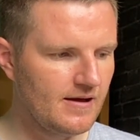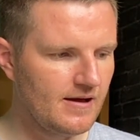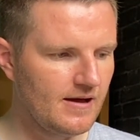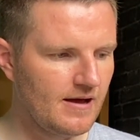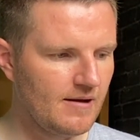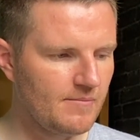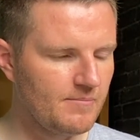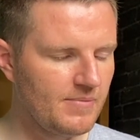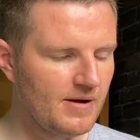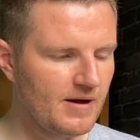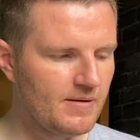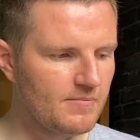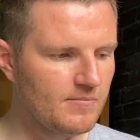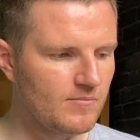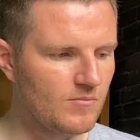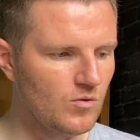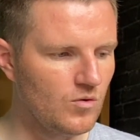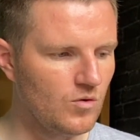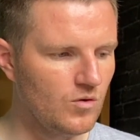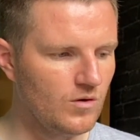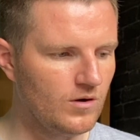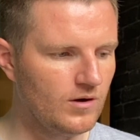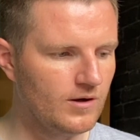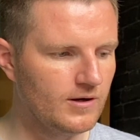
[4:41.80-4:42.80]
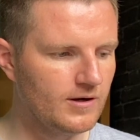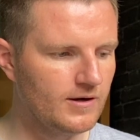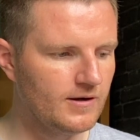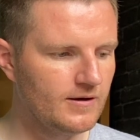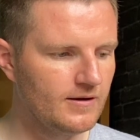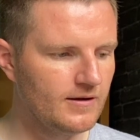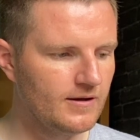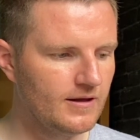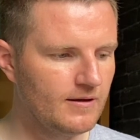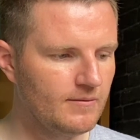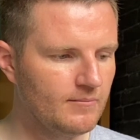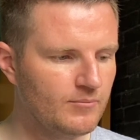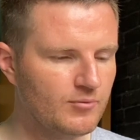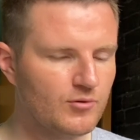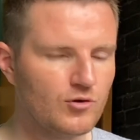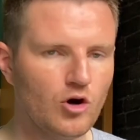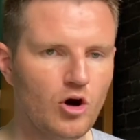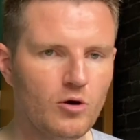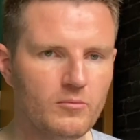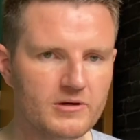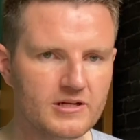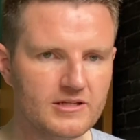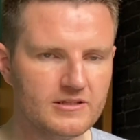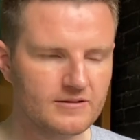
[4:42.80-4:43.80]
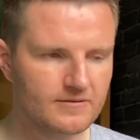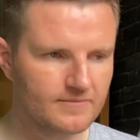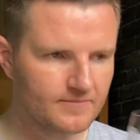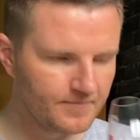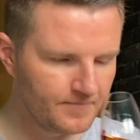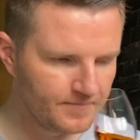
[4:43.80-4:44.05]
a bit more prominent.